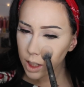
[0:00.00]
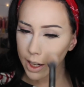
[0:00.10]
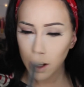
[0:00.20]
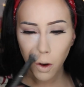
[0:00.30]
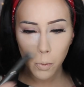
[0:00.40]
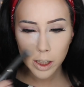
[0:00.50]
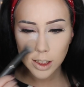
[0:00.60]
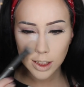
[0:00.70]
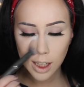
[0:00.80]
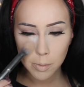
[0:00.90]
I
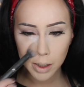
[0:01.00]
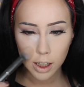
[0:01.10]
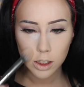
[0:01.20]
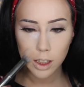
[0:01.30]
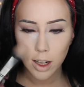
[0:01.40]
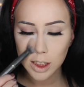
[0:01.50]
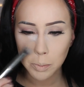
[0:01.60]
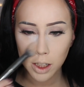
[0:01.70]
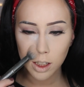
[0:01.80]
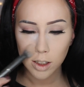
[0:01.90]
always set my under eyes
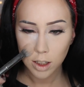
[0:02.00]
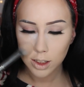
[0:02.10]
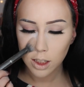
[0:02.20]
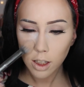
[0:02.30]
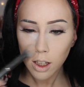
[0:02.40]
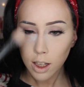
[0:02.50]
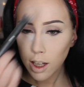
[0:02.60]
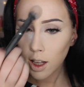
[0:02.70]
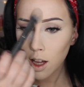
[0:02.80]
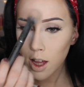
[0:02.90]
because
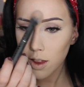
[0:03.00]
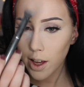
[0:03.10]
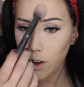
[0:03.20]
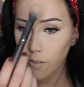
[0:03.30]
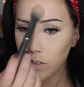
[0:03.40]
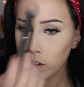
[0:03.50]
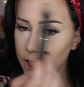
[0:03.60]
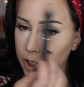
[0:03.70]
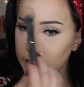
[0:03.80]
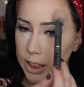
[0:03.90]
they are very
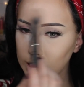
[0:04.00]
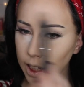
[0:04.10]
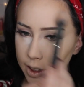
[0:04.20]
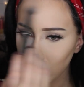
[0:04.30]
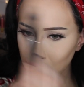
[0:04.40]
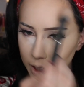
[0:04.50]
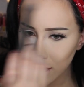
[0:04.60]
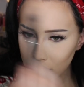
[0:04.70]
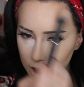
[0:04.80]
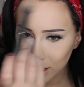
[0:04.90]
creasy and they will
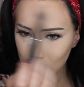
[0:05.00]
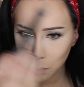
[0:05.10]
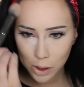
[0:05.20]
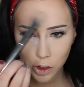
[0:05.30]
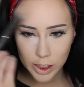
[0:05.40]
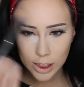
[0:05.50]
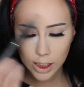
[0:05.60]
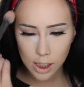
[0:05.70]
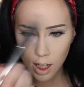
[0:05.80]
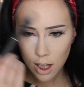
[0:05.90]
get super
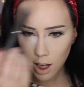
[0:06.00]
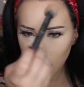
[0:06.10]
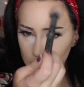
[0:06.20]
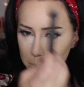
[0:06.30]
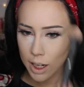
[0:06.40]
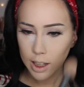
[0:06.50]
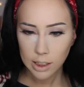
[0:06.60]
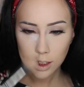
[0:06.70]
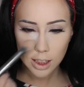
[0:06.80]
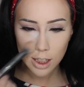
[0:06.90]
creasy, but I like
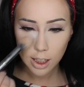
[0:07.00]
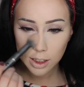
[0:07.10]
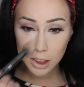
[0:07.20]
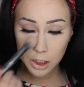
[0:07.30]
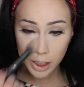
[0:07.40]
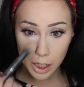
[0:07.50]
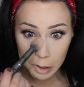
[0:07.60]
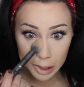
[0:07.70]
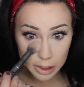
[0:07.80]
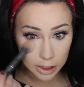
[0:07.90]
to set the concealer
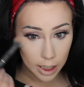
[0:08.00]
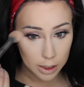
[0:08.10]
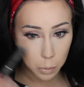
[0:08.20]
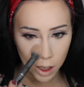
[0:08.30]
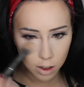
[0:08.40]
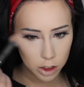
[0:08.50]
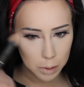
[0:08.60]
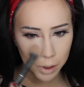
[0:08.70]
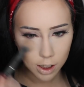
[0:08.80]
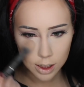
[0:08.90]
areas as well
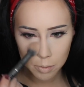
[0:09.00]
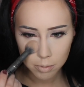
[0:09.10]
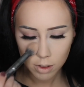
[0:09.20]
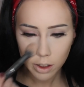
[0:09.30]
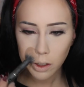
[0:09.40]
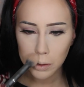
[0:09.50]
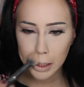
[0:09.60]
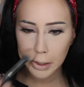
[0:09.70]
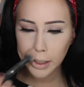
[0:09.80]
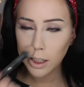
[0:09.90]
just because I'm, you know,
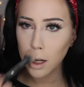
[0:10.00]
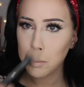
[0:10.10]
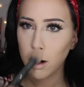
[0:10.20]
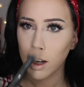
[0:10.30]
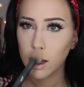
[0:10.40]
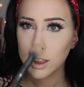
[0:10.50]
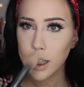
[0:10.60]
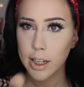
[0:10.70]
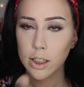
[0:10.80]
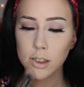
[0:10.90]
layering up products
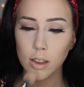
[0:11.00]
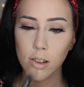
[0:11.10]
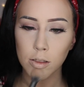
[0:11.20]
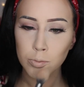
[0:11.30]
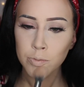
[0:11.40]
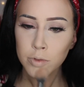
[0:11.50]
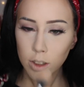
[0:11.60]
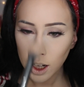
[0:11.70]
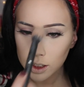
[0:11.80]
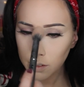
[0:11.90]
there, so
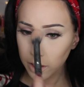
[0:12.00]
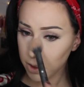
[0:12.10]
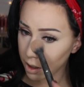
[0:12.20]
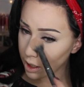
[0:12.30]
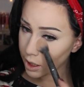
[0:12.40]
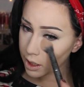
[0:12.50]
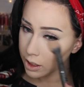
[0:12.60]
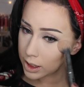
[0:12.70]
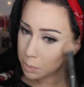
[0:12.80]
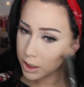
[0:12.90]
I definitely think that it
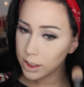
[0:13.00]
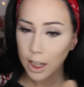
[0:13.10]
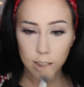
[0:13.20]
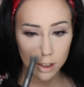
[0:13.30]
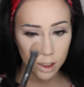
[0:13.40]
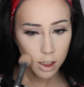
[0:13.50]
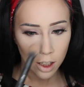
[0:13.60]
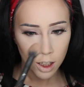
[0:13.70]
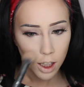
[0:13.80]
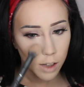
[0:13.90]
needs to be set.
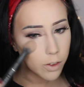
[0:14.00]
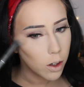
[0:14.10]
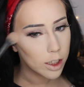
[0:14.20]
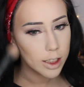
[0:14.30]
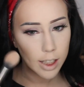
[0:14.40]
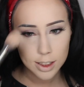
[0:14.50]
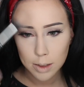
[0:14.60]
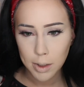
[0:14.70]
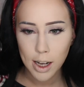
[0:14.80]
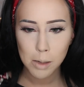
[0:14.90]
Of course, it gets
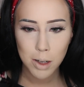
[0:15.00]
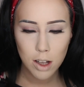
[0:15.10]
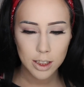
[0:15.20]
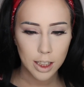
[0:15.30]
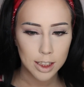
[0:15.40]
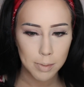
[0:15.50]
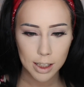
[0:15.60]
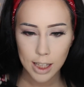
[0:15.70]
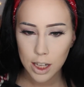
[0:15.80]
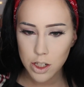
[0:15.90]
in my eyebrows, it gets in
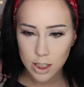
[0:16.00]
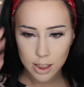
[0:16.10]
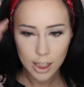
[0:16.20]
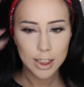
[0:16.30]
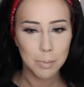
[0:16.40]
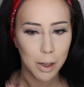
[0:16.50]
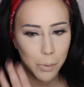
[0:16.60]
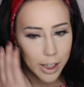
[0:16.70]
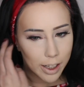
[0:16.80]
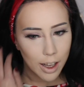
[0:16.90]
my lashes, it gets in my
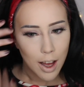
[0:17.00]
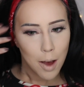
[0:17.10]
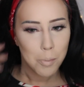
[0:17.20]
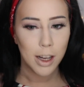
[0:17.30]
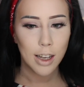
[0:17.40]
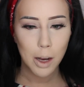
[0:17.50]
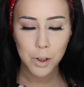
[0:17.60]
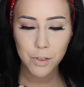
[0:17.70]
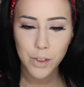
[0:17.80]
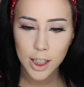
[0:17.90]
wig, but I
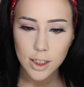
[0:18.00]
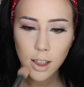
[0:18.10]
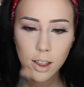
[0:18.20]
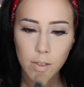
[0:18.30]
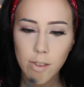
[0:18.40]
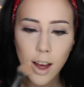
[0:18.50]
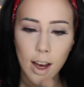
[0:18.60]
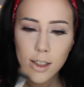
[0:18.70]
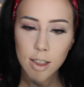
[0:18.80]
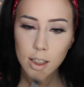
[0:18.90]
will fix all of
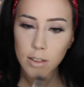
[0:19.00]
that.